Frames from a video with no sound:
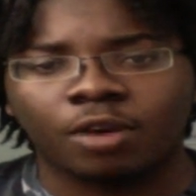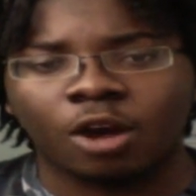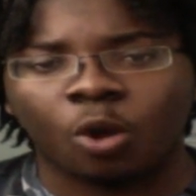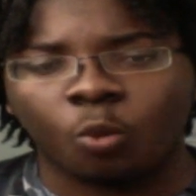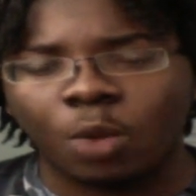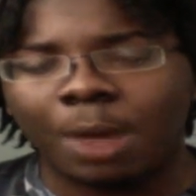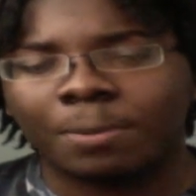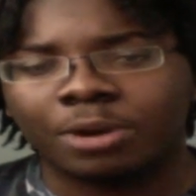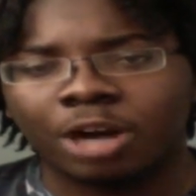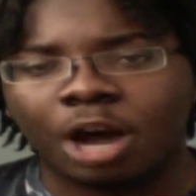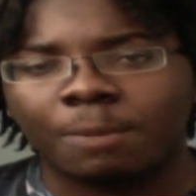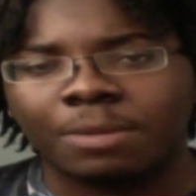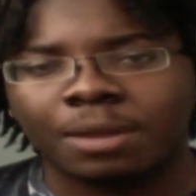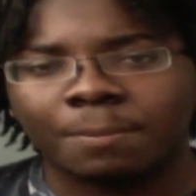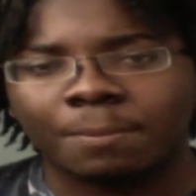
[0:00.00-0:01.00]
a
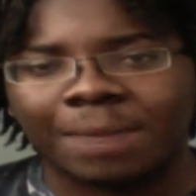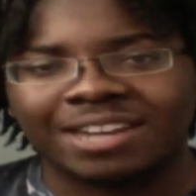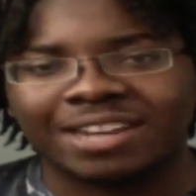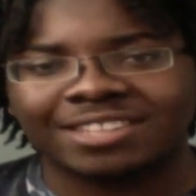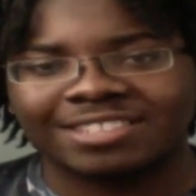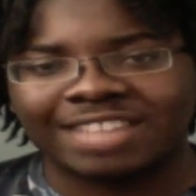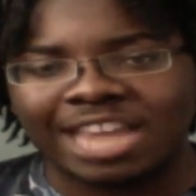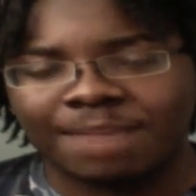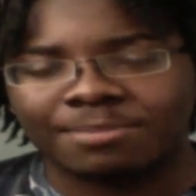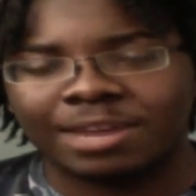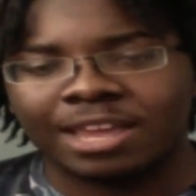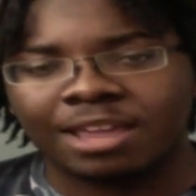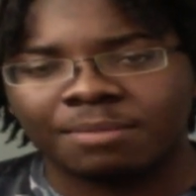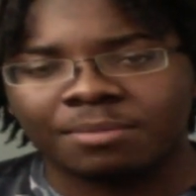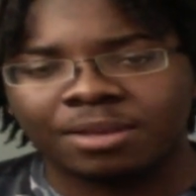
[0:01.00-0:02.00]
webcomic by the same
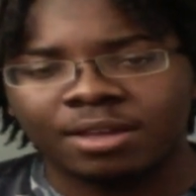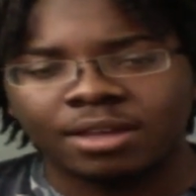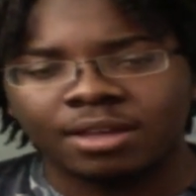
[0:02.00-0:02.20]
name,